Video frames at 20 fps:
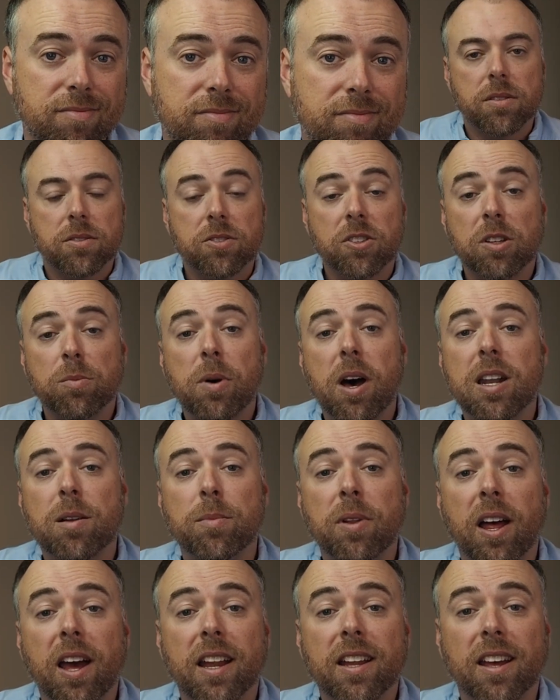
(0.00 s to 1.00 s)
So the
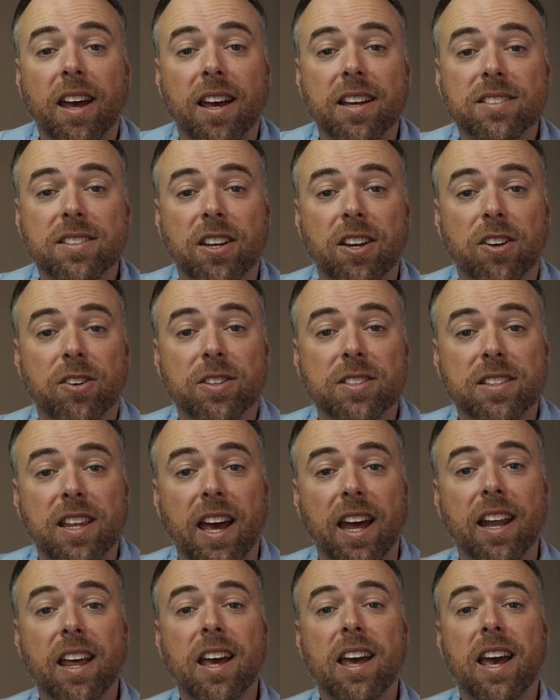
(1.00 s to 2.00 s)
bottom line, guys, here is
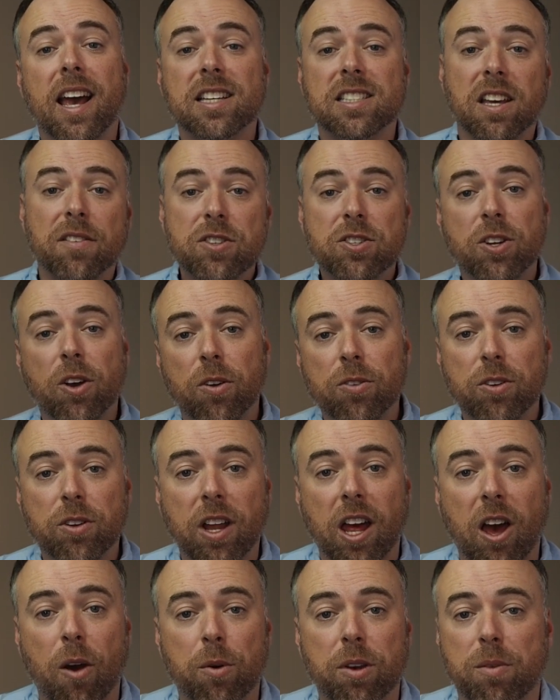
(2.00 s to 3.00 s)
that, as I've shown you
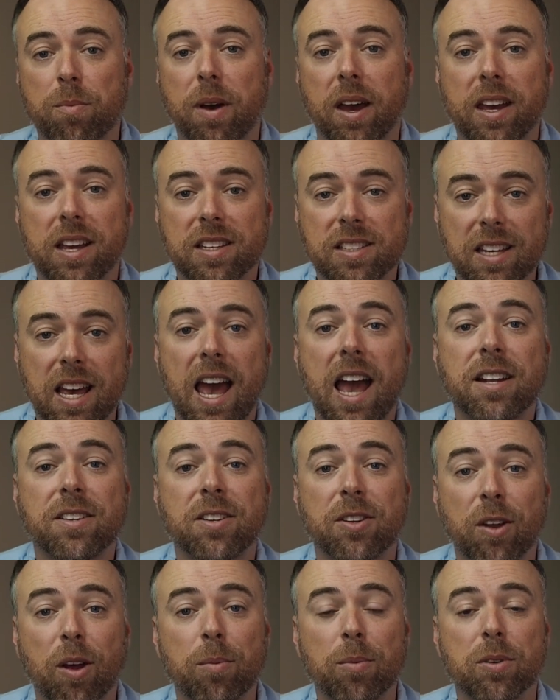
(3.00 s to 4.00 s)
now with my exact
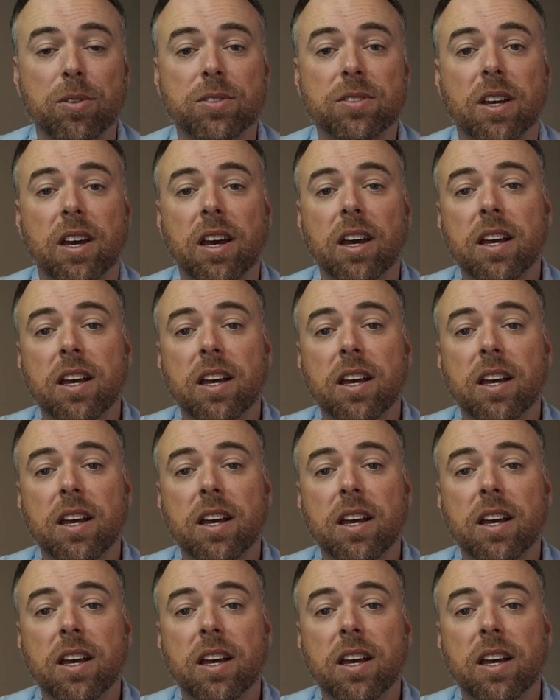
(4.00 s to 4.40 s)
numbers,